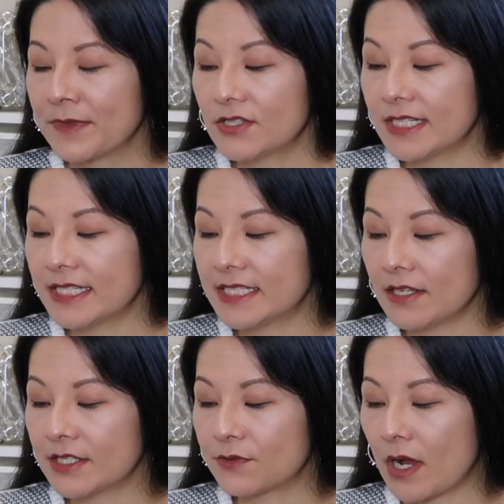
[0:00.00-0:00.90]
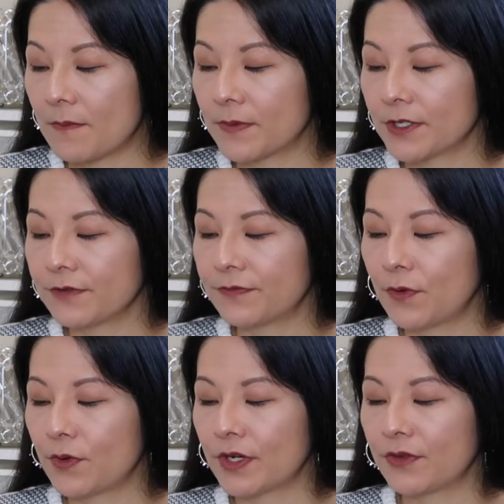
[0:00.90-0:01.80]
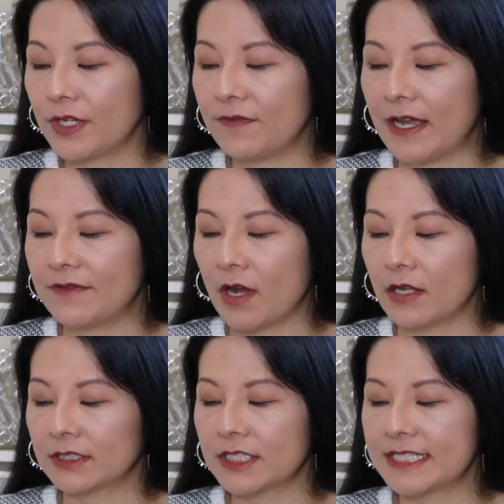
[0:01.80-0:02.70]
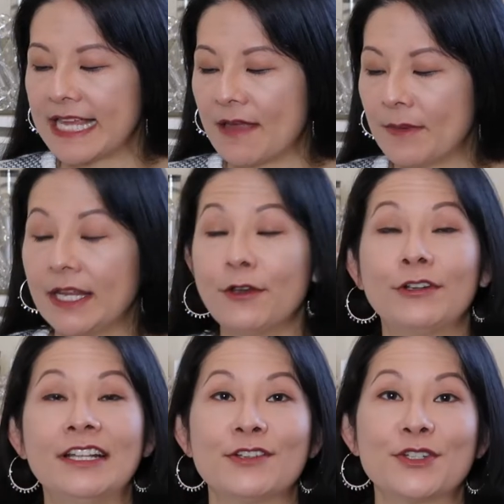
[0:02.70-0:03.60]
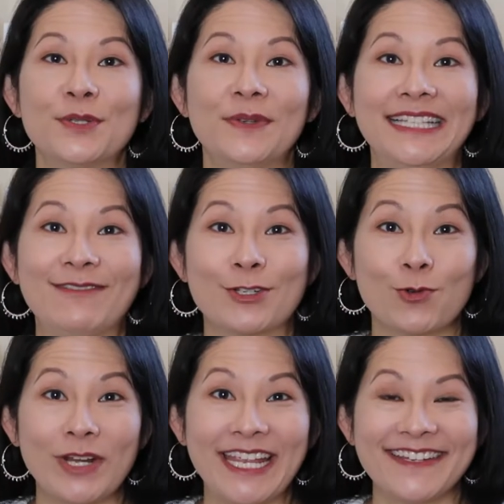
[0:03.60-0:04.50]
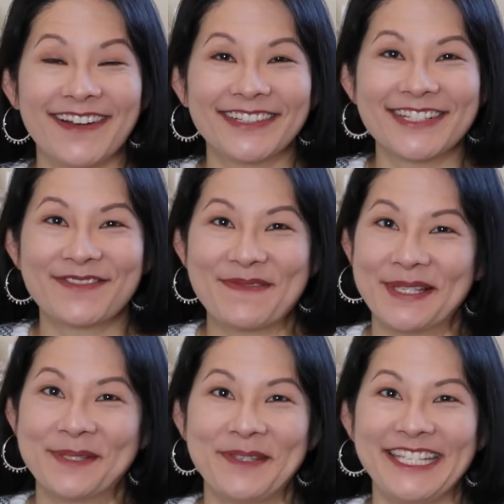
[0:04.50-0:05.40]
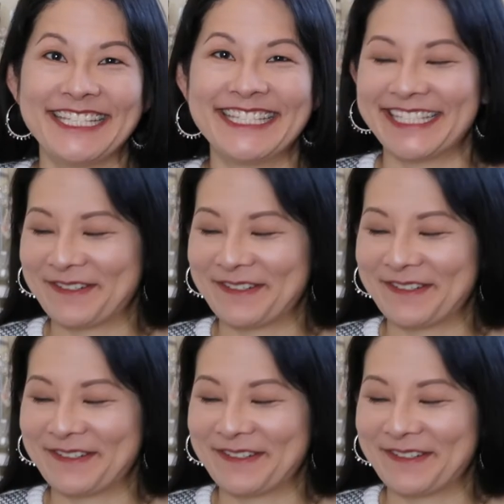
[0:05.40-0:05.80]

So I did sell this romper for $35, and my net earnings ultimately were $28 from this piece.